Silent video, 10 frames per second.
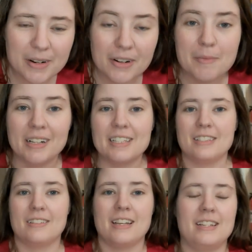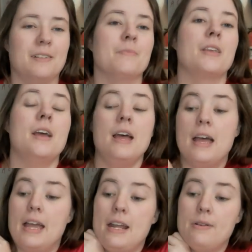I don't have my glasses on, I can't tell.
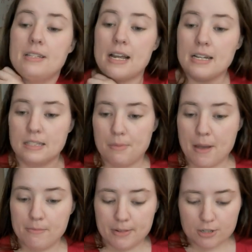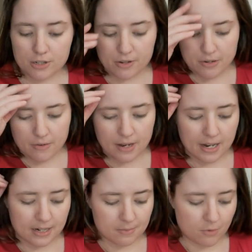Anyways, I got some Happy Mail to show you,
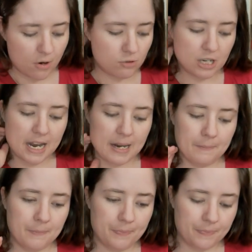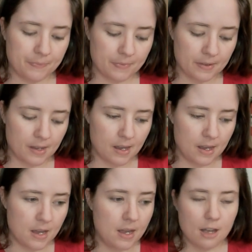and some crochet,
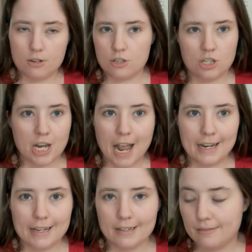and just chatting.